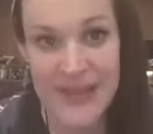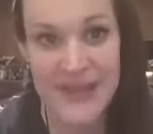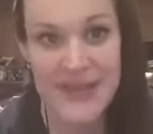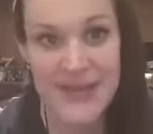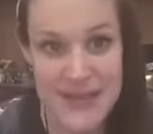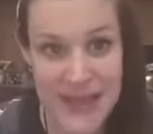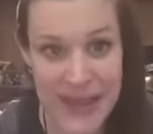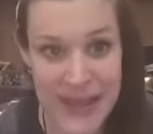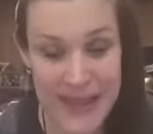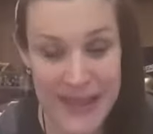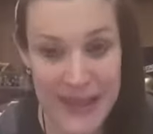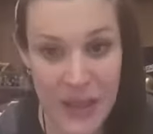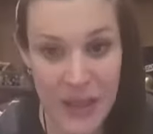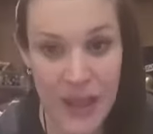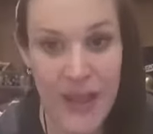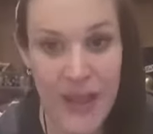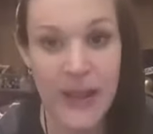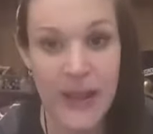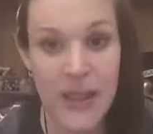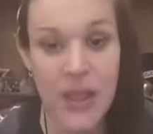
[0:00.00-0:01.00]
and selling,
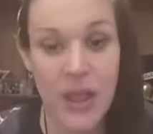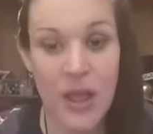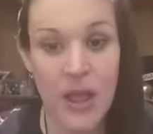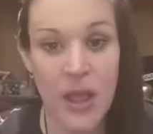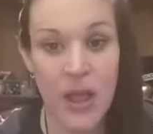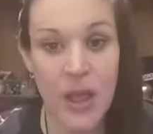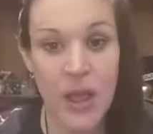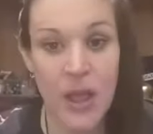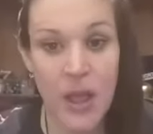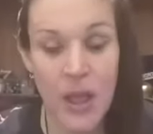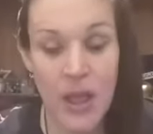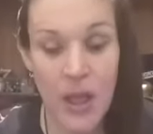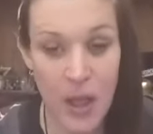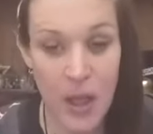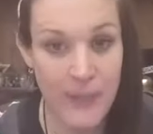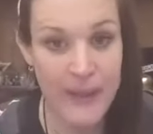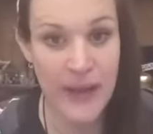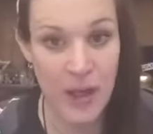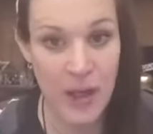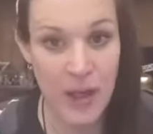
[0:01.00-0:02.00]
like, oh
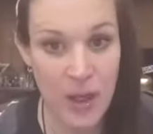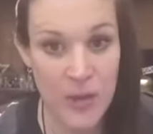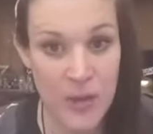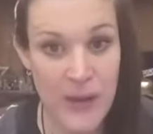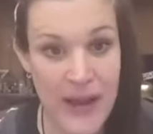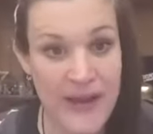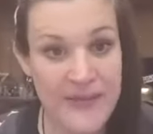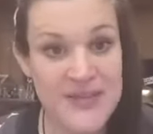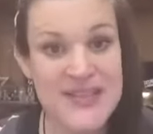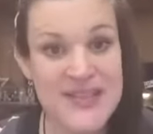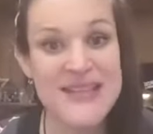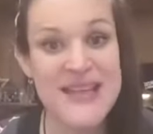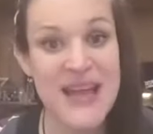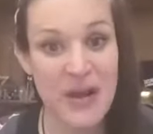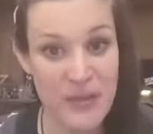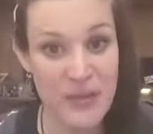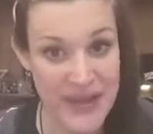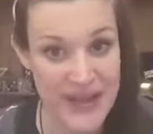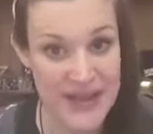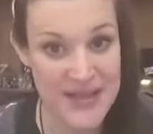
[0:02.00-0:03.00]
my God, do I have to
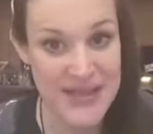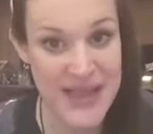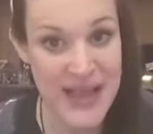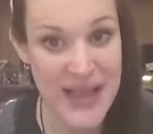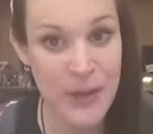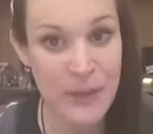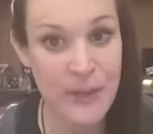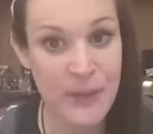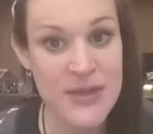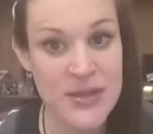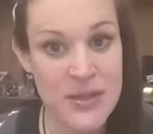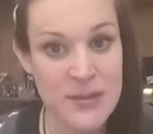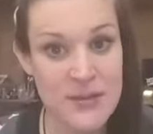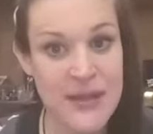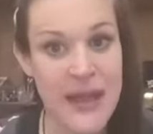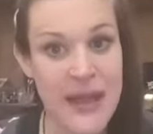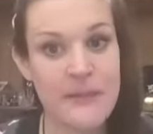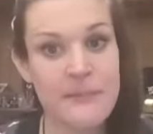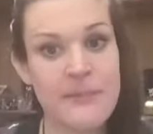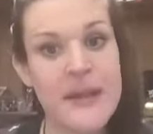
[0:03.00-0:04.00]
sell this? How do I do
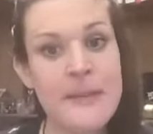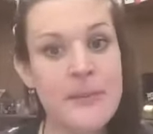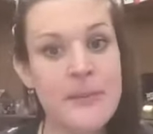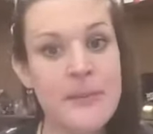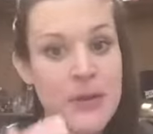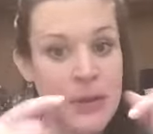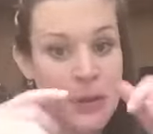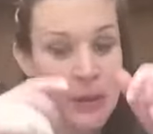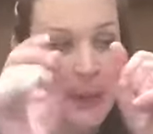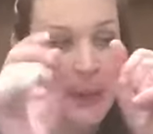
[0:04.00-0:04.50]
that? And people who